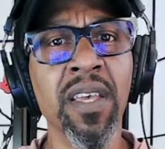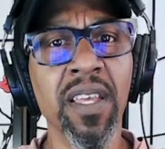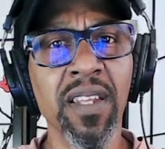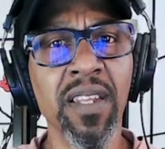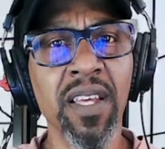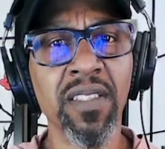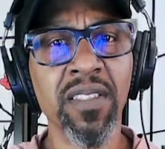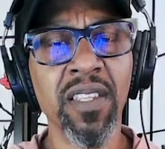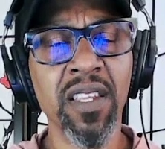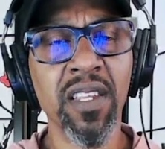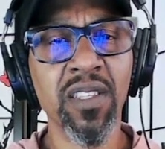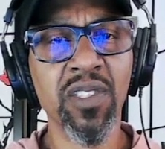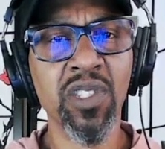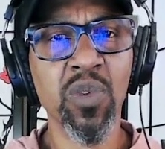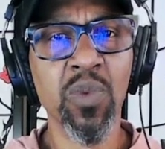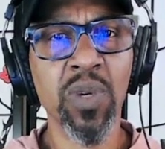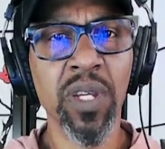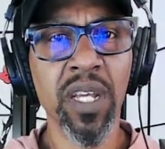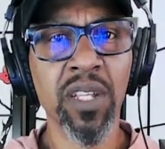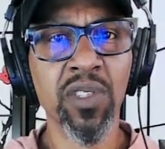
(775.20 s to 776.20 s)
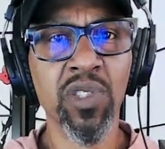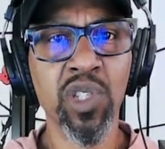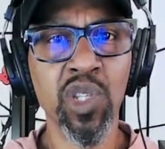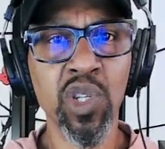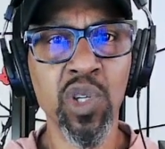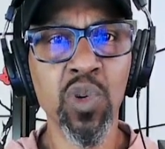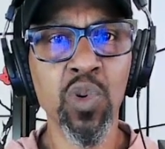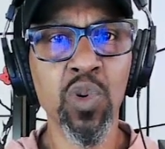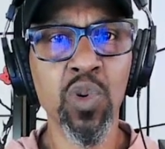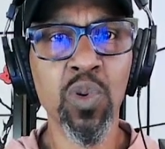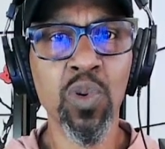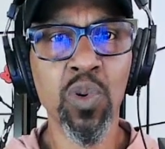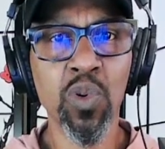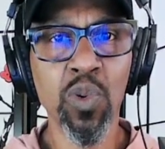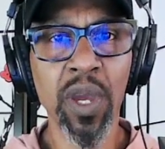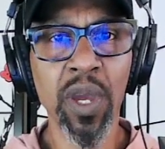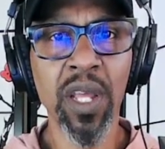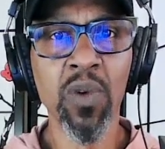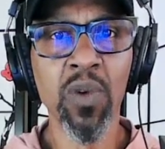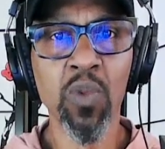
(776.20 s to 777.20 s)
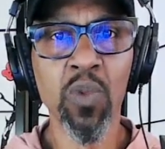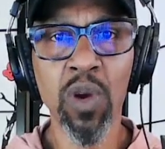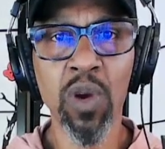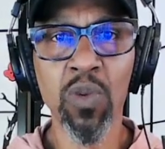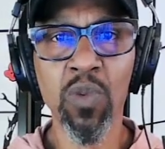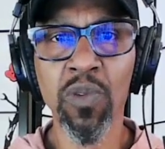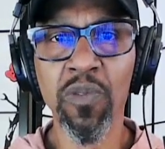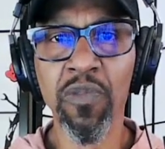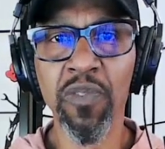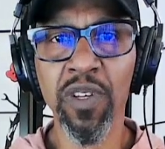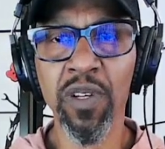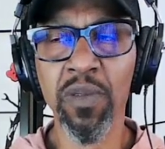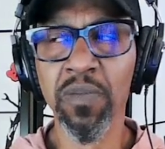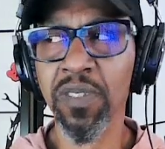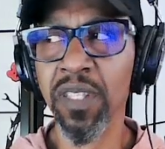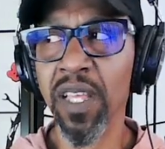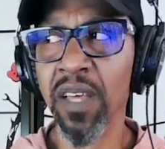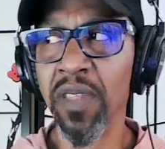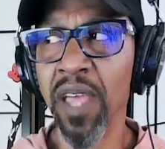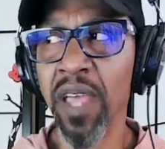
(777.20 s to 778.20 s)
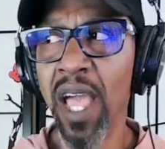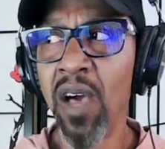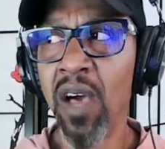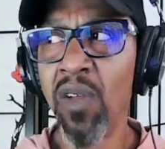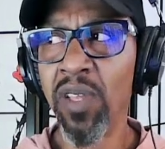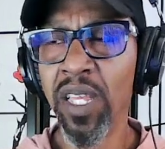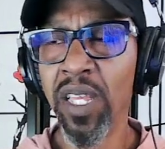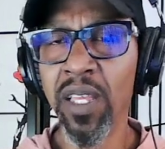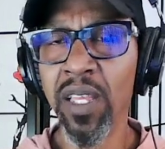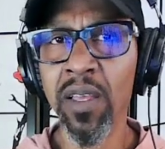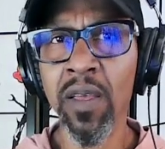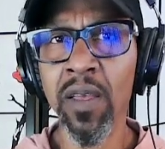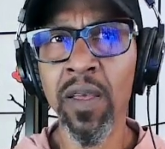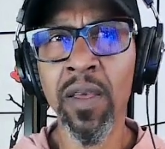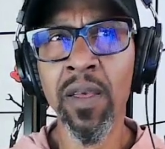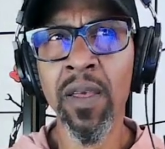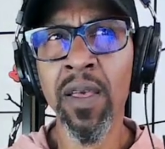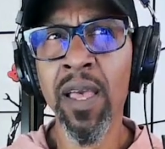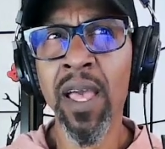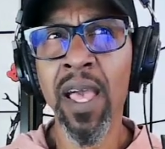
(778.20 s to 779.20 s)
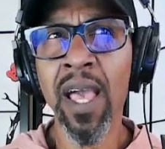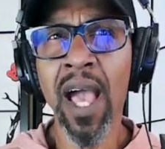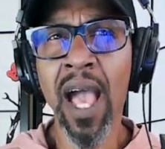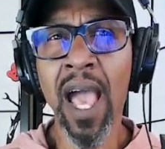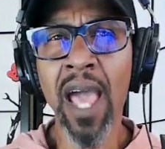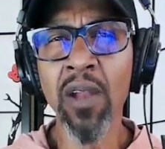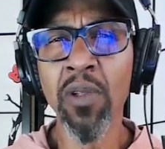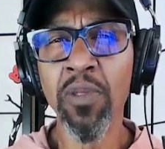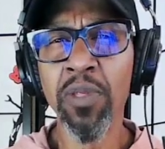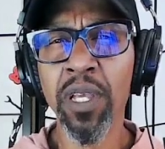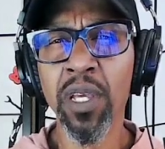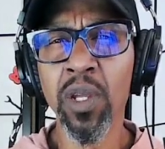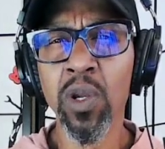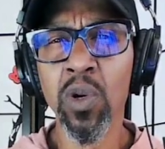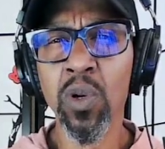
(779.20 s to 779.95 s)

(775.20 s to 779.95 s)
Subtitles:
in 1982, we got 2 great werewolf films. Now, The Howling, I don't think